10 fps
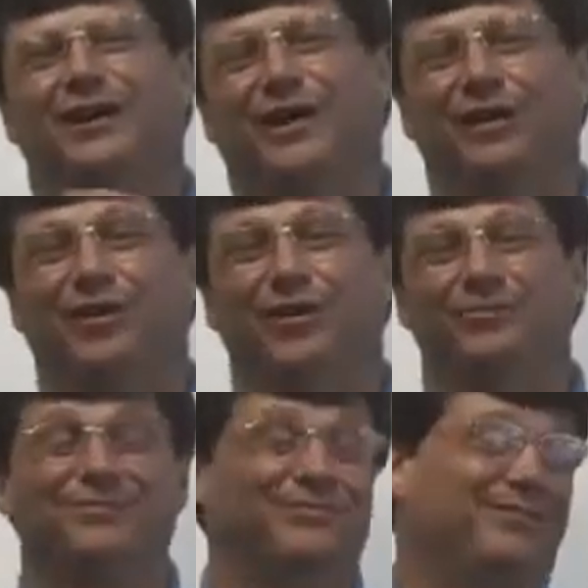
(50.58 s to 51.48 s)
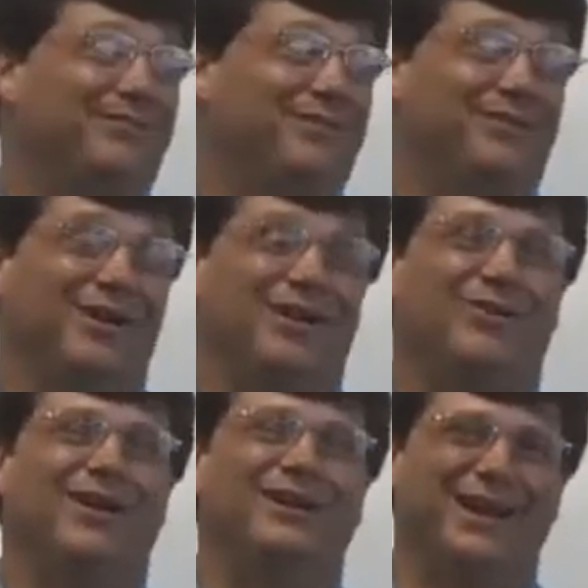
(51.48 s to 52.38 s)
Now look, it's not
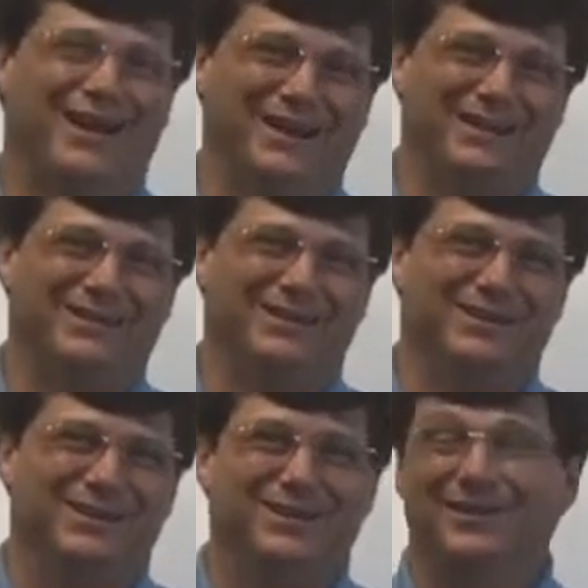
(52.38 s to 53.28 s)
quite that easy,